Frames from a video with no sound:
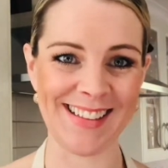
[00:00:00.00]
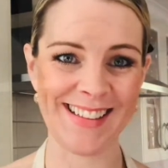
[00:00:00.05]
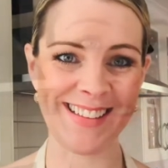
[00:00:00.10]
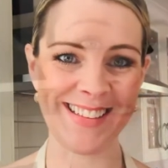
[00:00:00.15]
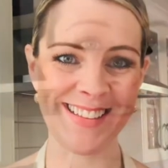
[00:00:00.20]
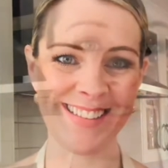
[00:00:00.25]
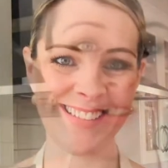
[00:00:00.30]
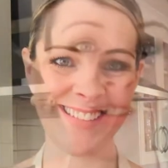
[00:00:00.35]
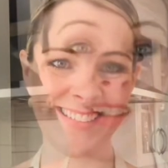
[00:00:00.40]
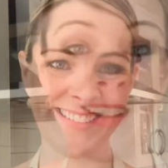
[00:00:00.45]
What
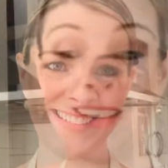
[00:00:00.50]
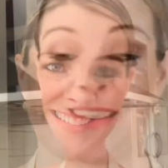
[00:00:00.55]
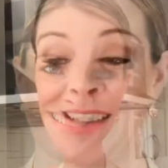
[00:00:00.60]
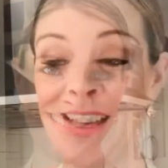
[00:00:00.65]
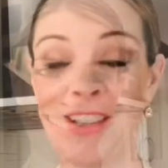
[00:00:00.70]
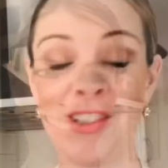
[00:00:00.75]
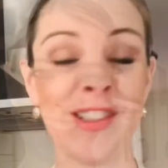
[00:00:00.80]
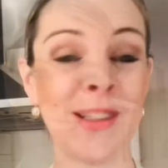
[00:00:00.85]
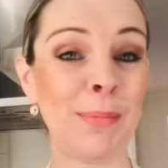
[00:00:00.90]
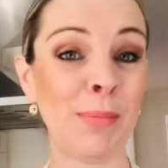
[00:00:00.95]
to do is
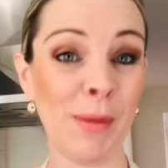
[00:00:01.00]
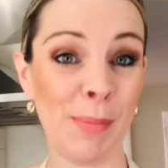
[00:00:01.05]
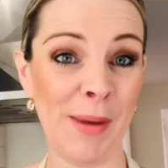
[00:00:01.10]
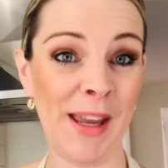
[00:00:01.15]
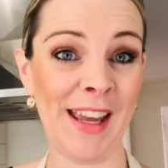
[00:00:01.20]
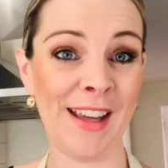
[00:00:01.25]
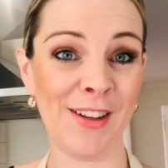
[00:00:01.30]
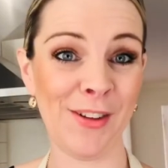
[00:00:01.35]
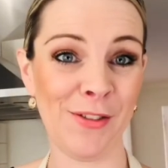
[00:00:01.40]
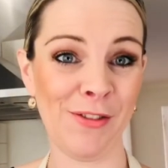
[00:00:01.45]
actually
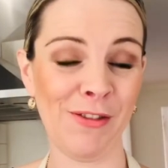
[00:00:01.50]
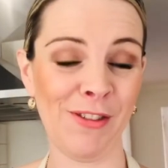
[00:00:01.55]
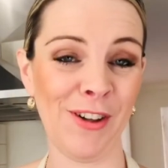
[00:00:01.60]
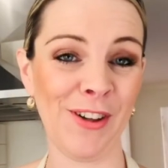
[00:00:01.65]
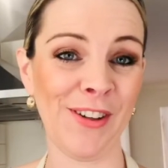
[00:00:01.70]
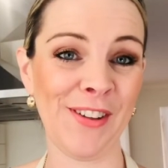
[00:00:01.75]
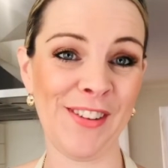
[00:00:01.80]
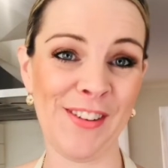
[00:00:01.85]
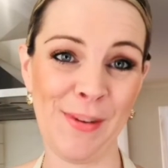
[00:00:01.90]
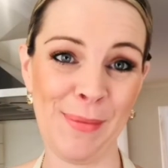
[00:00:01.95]
prepare your
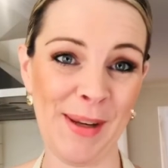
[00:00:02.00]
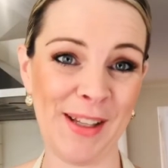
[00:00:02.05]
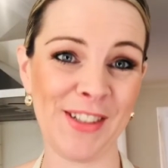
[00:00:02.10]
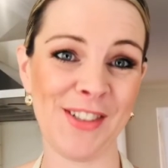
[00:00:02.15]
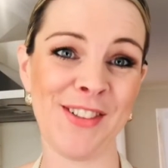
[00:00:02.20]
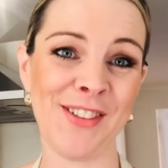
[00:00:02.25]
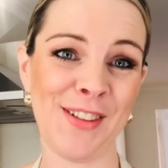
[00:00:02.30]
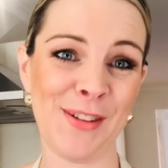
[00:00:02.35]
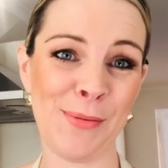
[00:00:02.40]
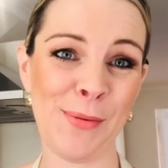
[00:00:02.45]
fruit. So make
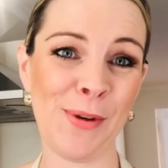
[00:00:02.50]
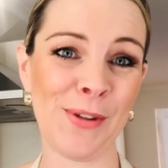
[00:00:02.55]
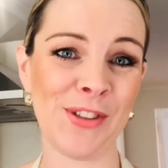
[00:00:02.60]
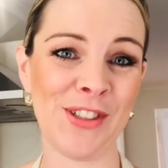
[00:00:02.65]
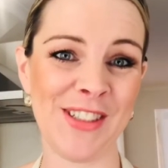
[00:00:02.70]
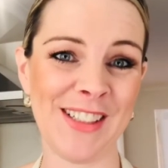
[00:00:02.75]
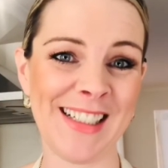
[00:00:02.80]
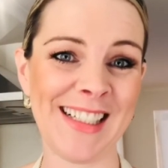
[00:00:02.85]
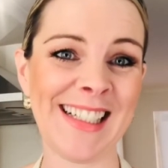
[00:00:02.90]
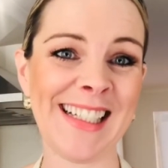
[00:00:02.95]
sure it's
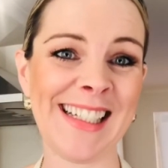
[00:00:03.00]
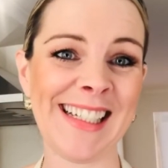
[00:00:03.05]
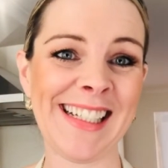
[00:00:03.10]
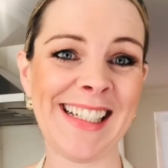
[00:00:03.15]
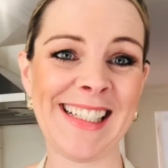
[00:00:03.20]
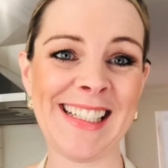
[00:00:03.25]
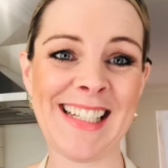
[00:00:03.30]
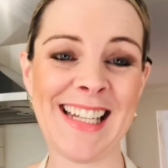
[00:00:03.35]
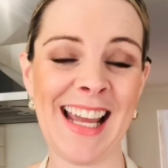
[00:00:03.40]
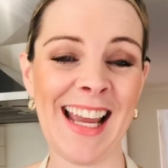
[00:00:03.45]
washed and
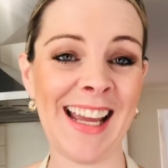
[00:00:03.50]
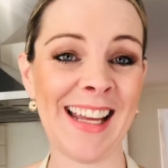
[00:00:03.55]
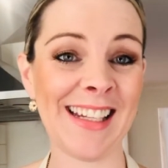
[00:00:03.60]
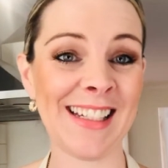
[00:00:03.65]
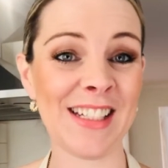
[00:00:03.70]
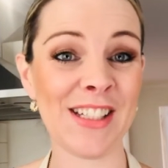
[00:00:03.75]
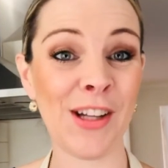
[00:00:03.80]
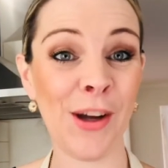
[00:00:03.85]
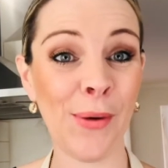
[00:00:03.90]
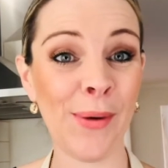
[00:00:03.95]
cleaned,
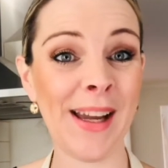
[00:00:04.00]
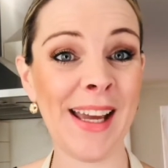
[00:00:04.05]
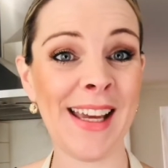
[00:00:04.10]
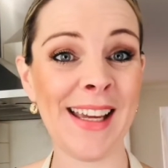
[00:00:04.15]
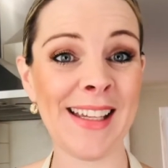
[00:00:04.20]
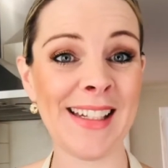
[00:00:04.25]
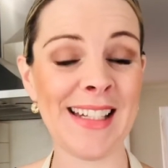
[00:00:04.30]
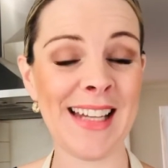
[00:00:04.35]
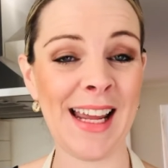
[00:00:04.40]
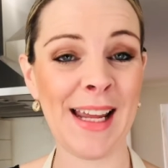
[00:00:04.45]
and go
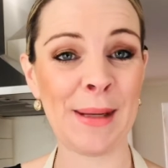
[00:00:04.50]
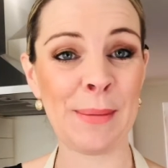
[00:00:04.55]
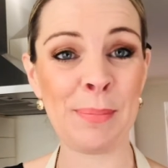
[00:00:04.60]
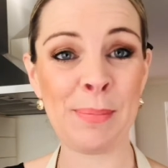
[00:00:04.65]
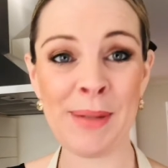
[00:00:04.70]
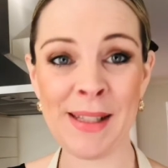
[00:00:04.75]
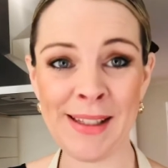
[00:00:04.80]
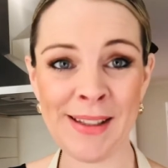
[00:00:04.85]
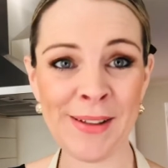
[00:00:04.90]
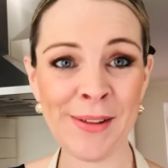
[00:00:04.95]
ahead and
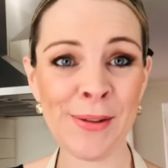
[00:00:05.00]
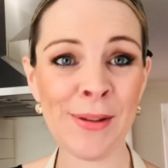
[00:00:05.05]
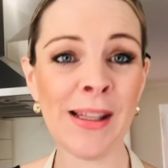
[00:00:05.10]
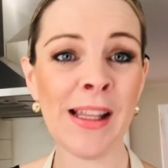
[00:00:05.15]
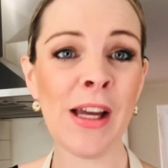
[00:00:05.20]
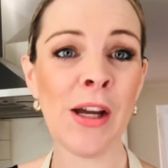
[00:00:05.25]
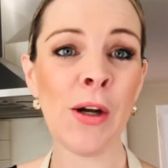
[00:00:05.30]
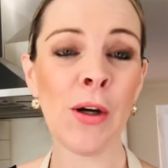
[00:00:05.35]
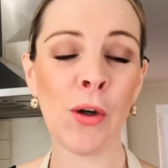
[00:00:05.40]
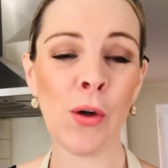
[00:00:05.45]
peel,
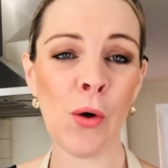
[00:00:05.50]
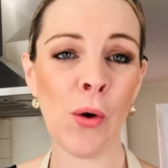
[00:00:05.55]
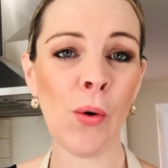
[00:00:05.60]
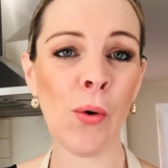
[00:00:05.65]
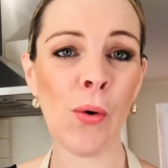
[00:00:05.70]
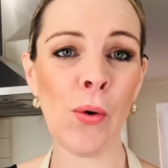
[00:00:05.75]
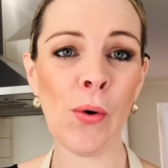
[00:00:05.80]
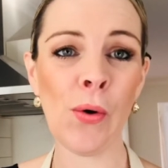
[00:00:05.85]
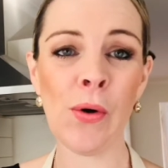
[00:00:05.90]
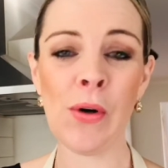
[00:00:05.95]

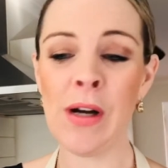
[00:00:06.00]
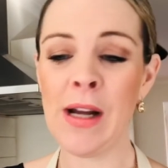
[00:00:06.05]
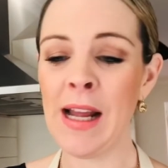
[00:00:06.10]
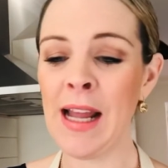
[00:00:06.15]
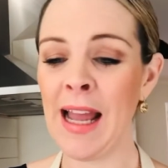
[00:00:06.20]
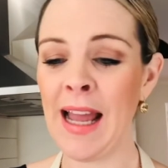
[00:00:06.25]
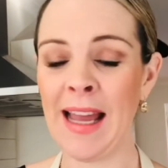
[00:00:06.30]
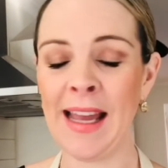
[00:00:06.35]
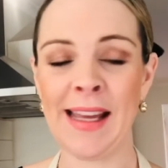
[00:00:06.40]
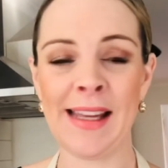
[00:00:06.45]
core,
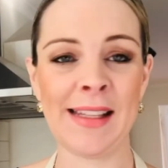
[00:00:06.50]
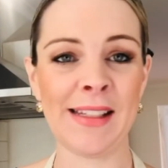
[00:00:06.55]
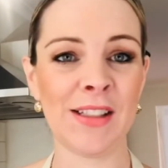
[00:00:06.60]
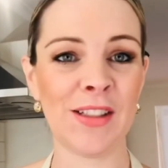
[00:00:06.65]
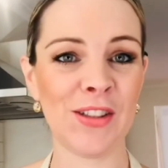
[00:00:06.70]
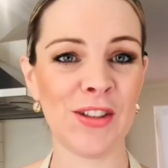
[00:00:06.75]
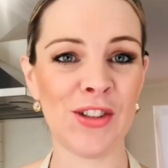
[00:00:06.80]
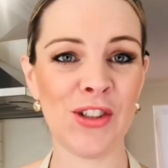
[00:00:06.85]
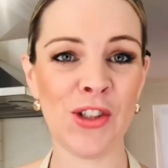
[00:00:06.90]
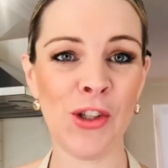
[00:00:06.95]
and
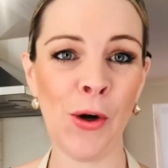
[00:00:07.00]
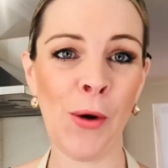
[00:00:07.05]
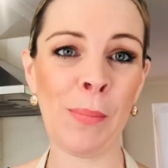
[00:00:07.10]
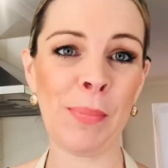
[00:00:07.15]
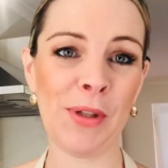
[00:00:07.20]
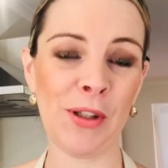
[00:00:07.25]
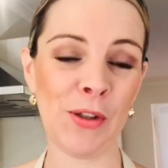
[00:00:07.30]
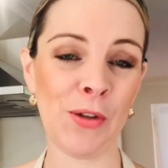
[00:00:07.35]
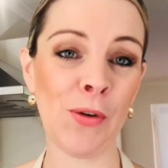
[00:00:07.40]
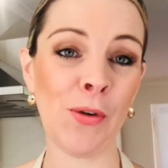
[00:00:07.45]

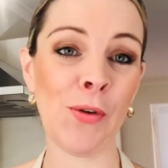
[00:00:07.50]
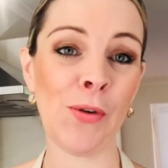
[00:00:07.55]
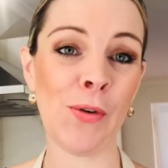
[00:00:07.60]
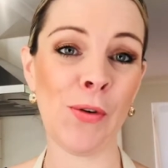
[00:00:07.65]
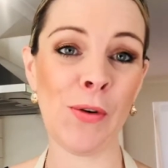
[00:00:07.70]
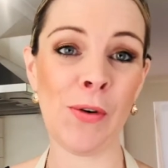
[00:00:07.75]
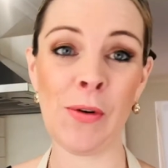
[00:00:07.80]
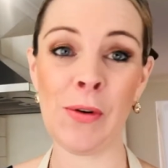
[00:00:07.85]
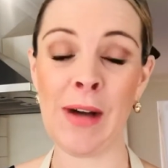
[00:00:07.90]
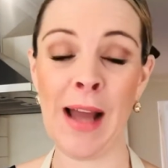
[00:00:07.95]
chop
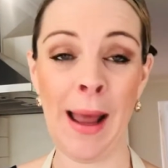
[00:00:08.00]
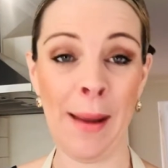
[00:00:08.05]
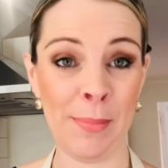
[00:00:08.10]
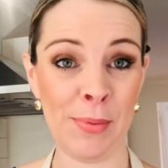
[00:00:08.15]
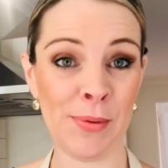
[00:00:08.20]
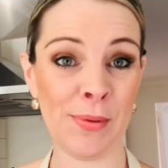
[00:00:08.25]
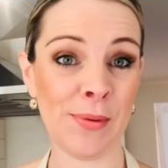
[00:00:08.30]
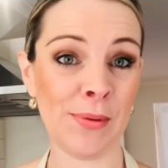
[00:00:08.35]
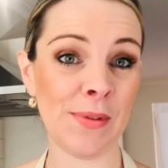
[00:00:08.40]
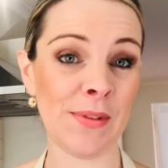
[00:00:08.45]
your
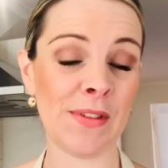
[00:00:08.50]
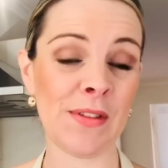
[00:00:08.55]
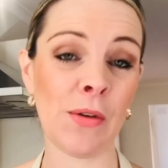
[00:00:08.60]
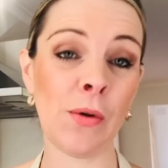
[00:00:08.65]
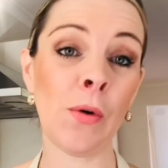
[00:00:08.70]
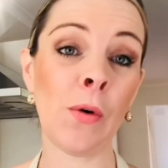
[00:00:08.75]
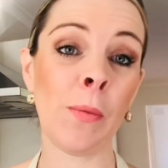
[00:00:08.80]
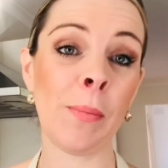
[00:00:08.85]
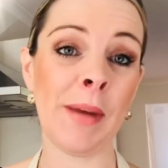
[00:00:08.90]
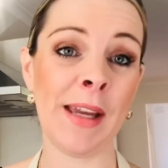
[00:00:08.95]
apples
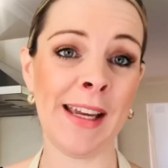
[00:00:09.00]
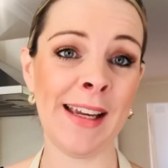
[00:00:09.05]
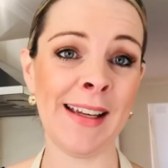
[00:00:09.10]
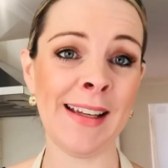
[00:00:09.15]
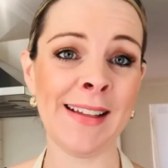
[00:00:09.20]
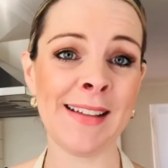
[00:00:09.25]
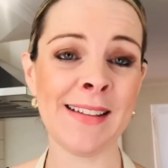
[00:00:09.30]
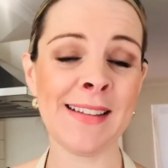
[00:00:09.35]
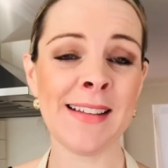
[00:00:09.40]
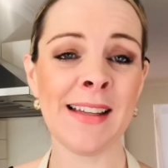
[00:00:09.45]
or
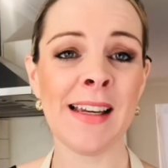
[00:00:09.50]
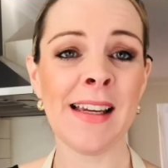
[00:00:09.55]
pears.